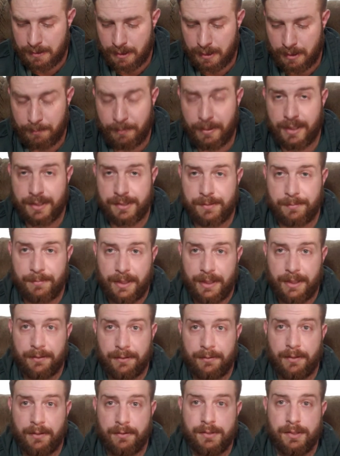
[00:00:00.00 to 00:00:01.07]
and pass a
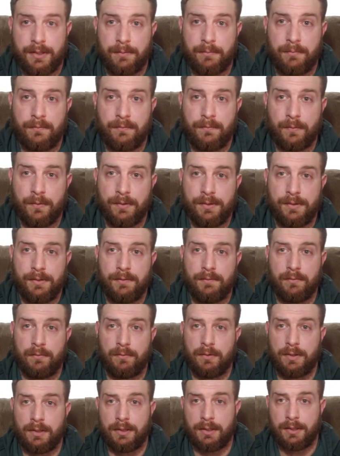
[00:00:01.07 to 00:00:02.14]
background check before you
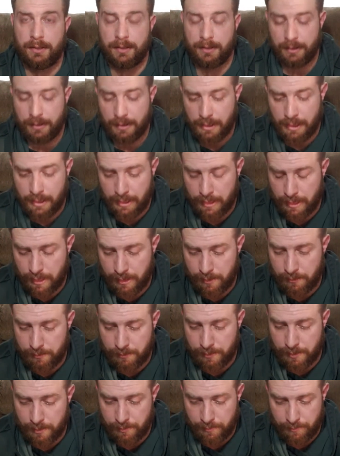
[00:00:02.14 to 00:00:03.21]
even rent a gun. I
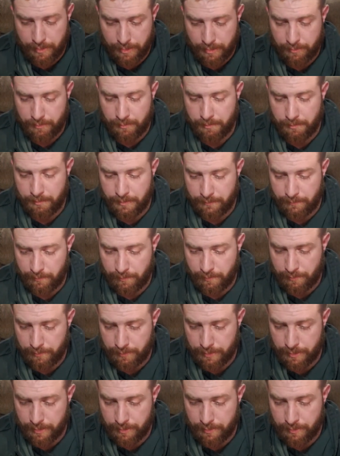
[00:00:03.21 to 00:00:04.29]
don't know. I could be
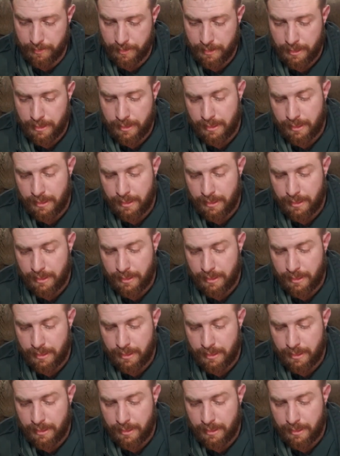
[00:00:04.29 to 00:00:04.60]
wrong there.